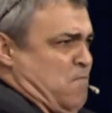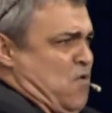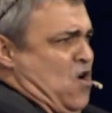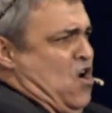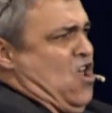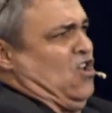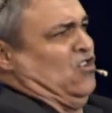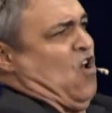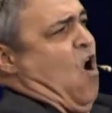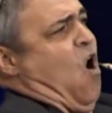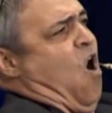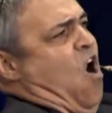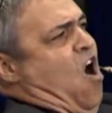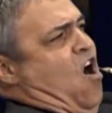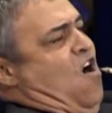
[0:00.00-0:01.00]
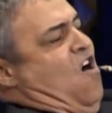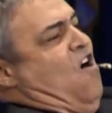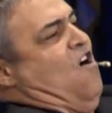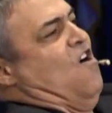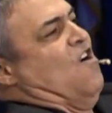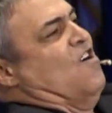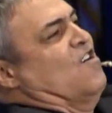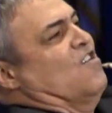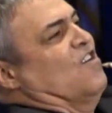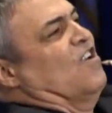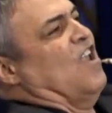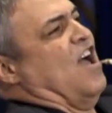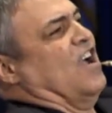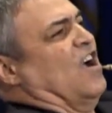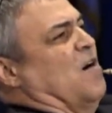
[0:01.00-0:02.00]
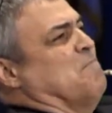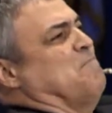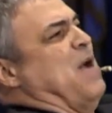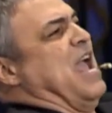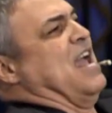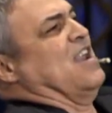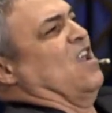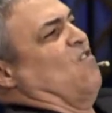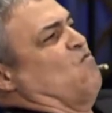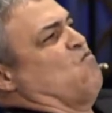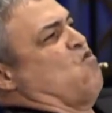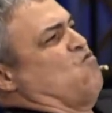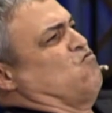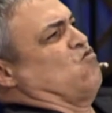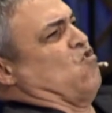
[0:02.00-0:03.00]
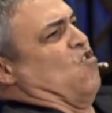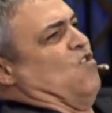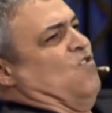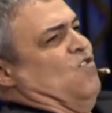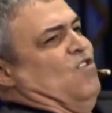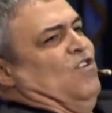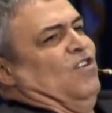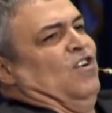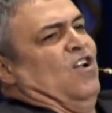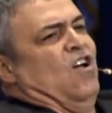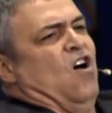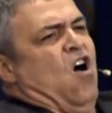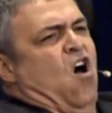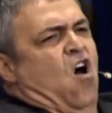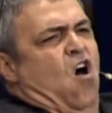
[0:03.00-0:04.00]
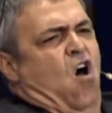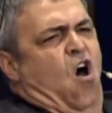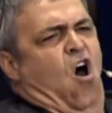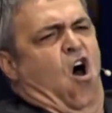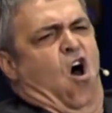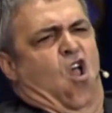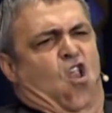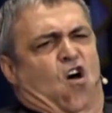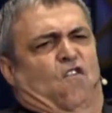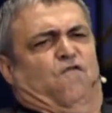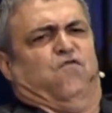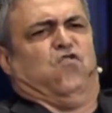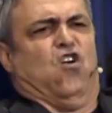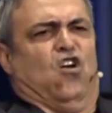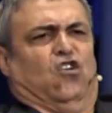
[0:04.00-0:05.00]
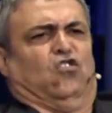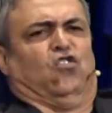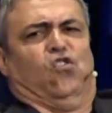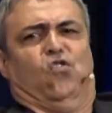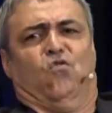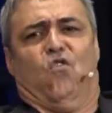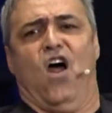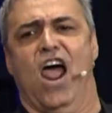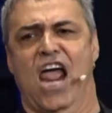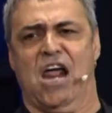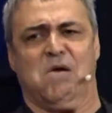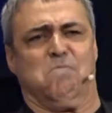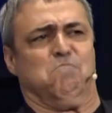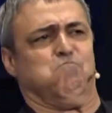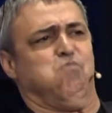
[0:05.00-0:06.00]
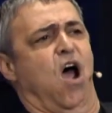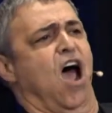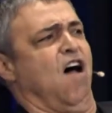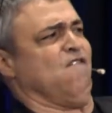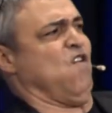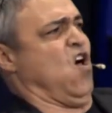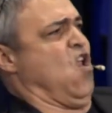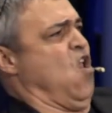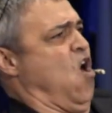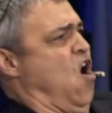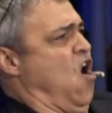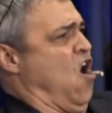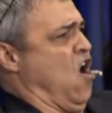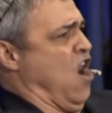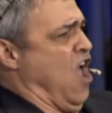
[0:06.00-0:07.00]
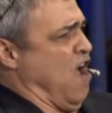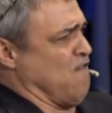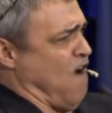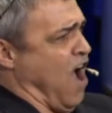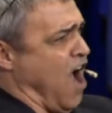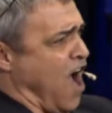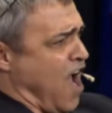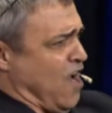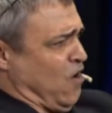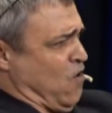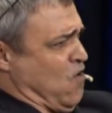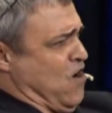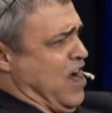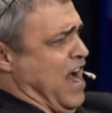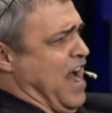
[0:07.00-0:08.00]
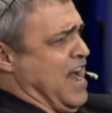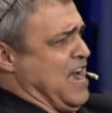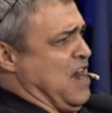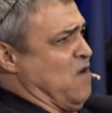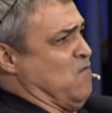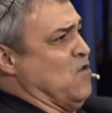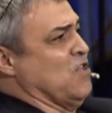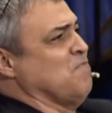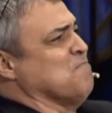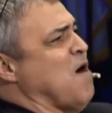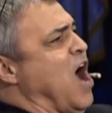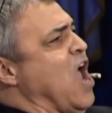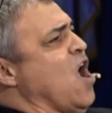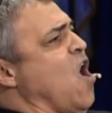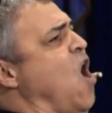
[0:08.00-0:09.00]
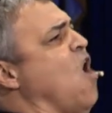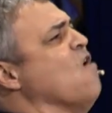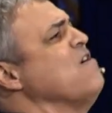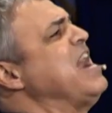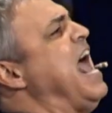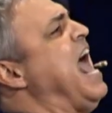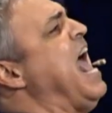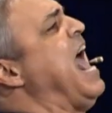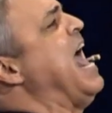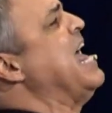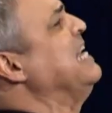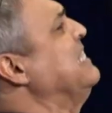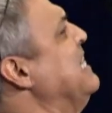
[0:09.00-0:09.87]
in his heart like a bandit rooster all of this great Babylon have I created with my own hands,